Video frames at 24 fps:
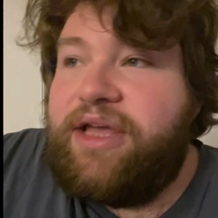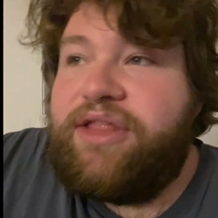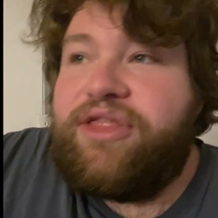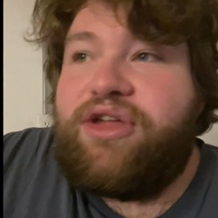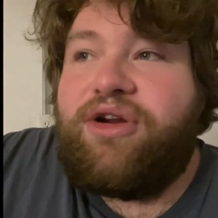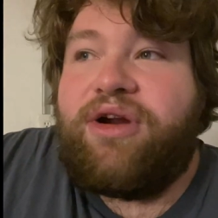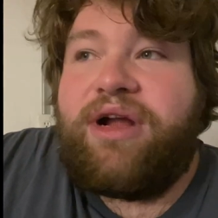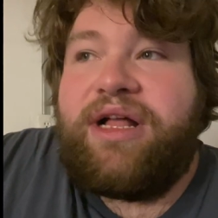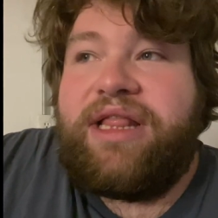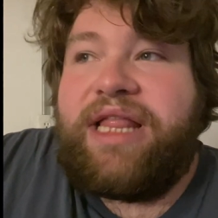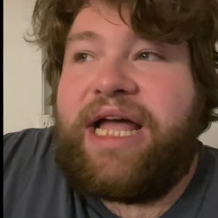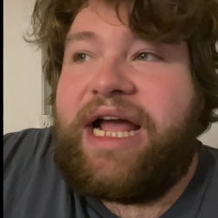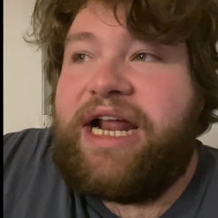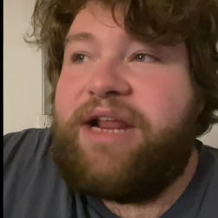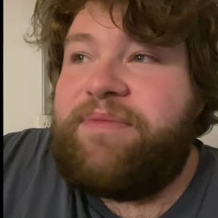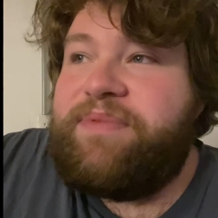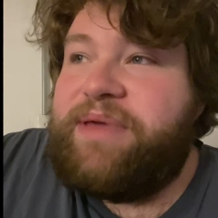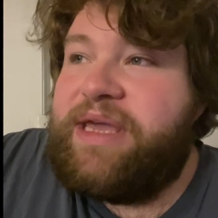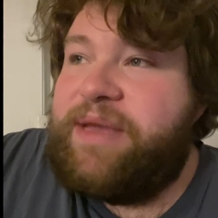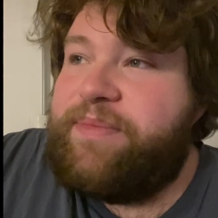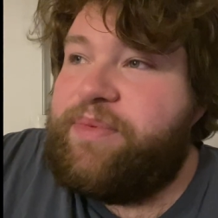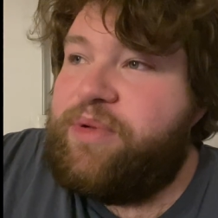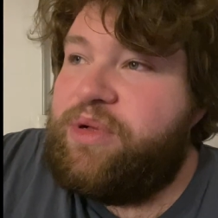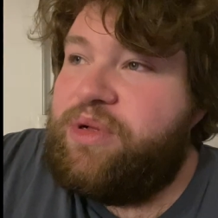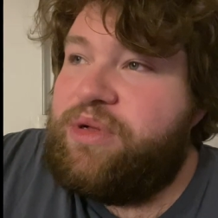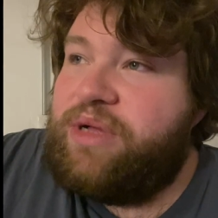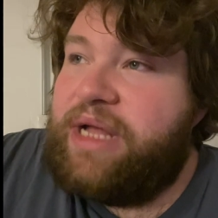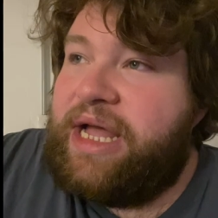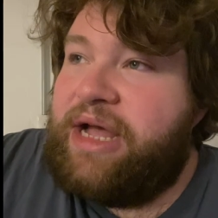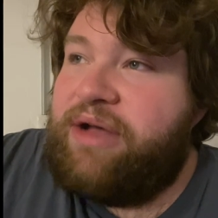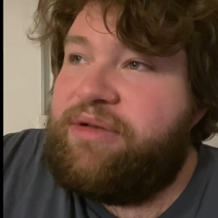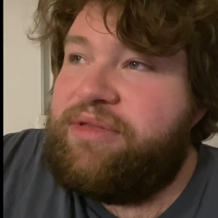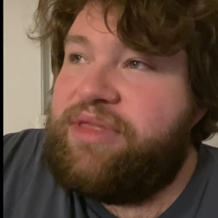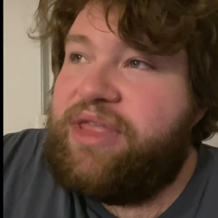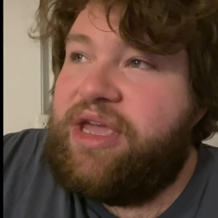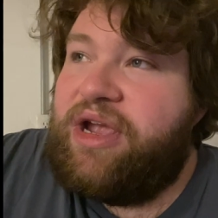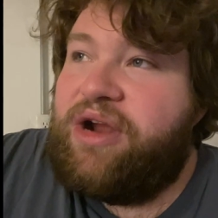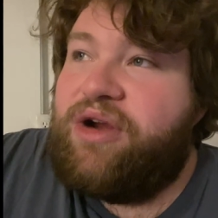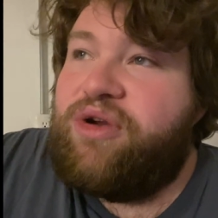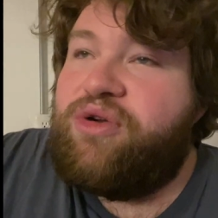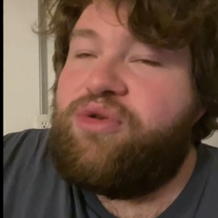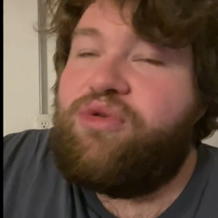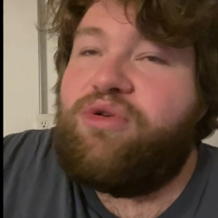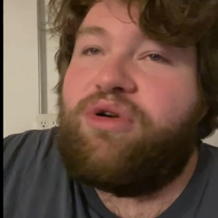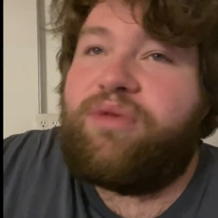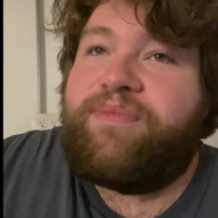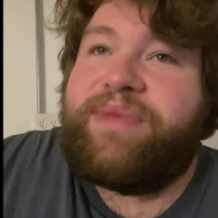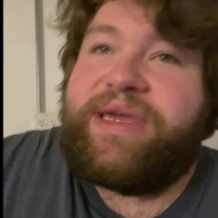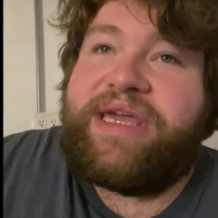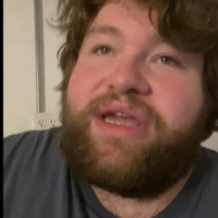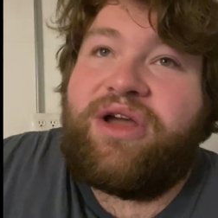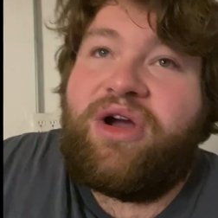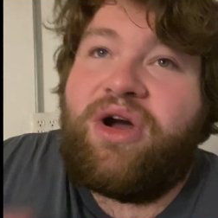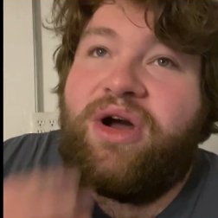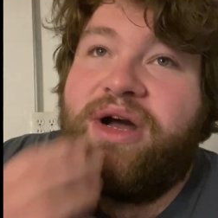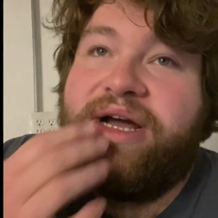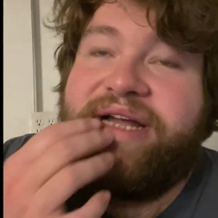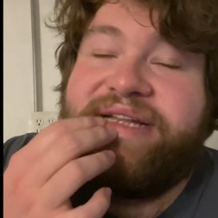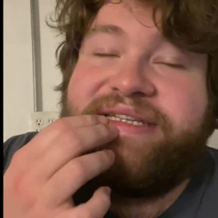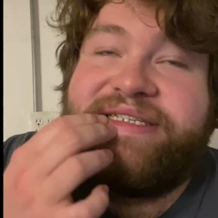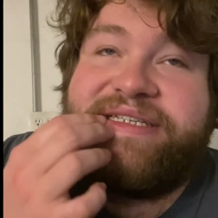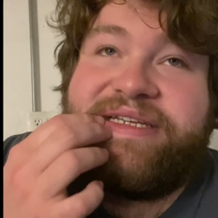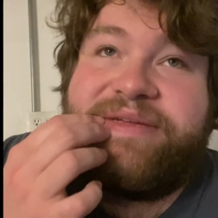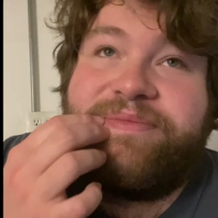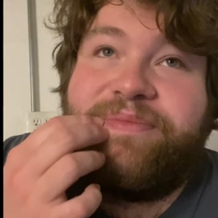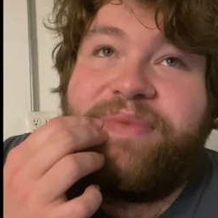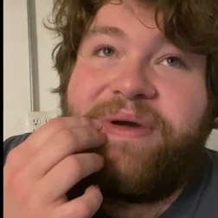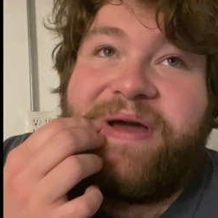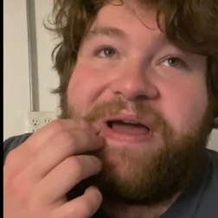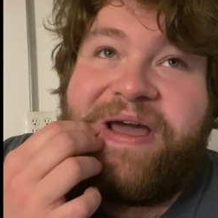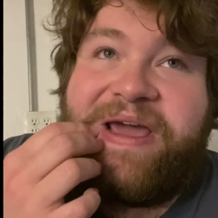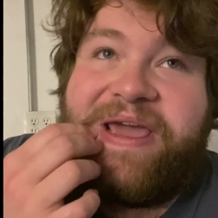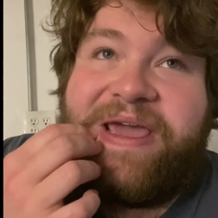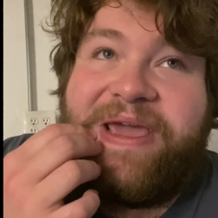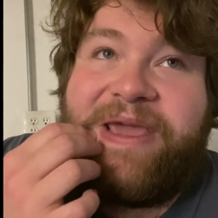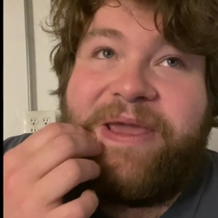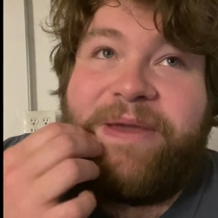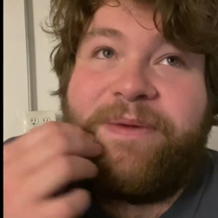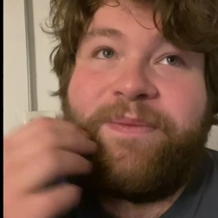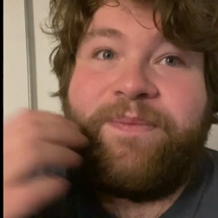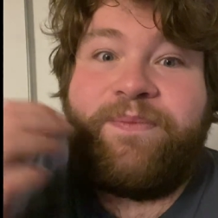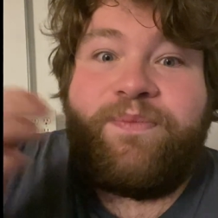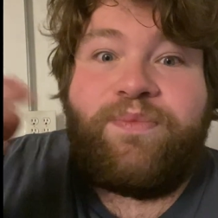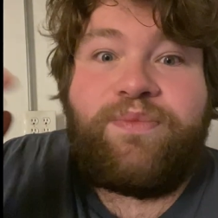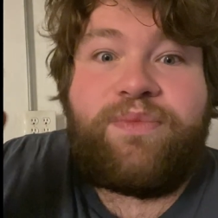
there are a lot of people out there who are being haunted by